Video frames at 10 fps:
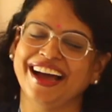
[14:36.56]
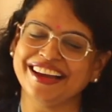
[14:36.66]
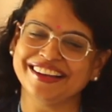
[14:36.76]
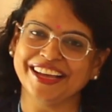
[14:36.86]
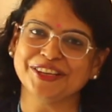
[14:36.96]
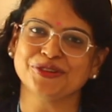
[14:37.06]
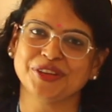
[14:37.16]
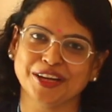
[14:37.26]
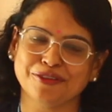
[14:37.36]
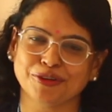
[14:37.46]
I'd like to
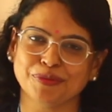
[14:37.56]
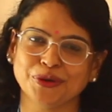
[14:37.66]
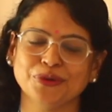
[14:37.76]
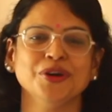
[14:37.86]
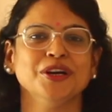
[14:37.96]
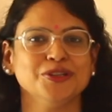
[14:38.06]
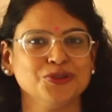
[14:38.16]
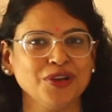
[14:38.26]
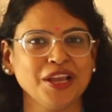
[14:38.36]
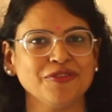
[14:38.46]
hear from you.
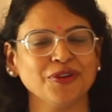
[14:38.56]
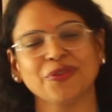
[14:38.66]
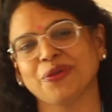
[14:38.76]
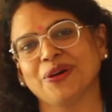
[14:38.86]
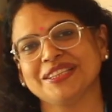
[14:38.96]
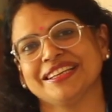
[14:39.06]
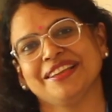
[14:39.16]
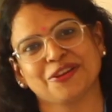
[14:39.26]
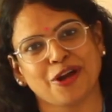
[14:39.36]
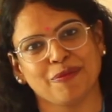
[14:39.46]
Do leave your thoughts
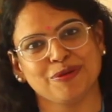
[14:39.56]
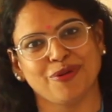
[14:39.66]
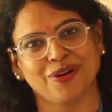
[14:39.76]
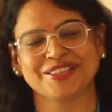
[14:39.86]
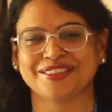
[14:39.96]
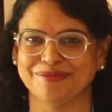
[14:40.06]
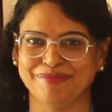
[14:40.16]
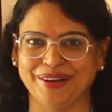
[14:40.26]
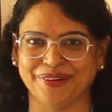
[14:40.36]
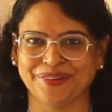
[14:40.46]
in the comment box
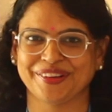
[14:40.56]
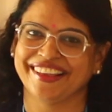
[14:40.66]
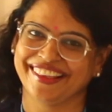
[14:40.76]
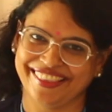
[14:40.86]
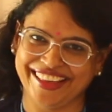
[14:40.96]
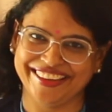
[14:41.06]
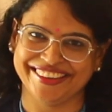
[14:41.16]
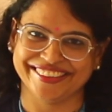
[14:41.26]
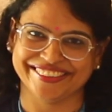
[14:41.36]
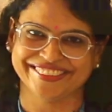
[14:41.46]
below.
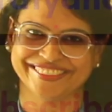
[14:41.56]
Thank you.